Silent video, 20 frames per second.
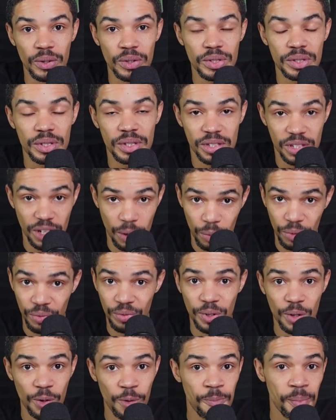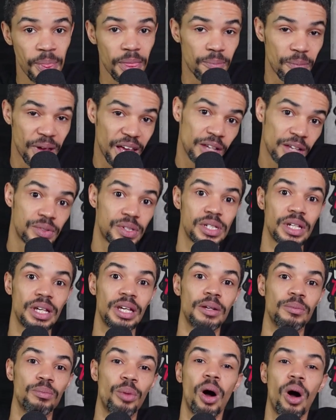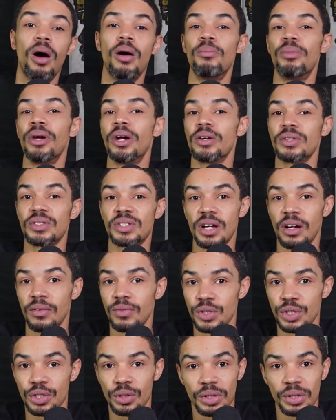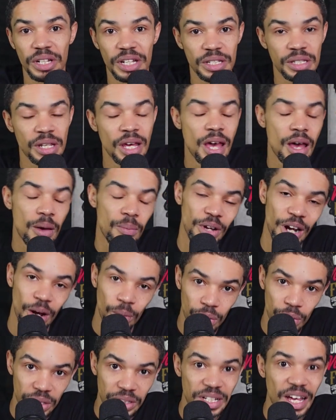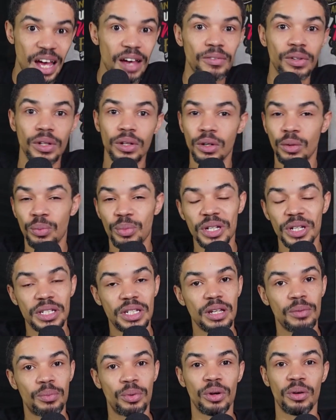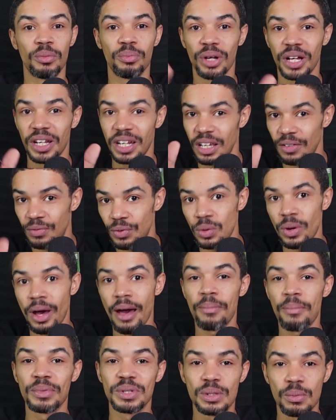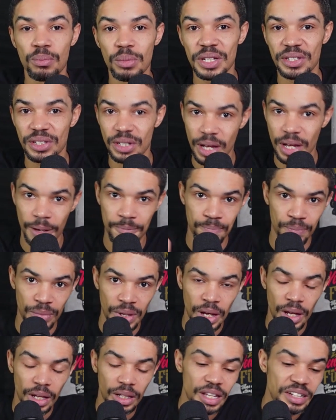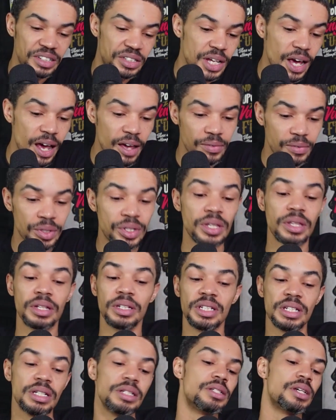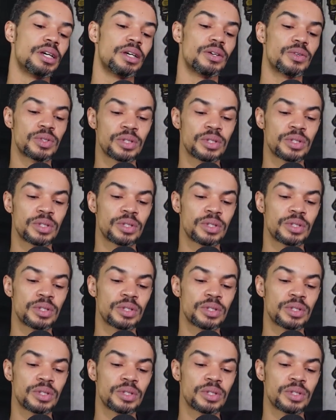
Some of you may have seen Paul Barron's coverage on this, but I want to dive a little bit deeper. But if you happen to miss that, let's dive into the details.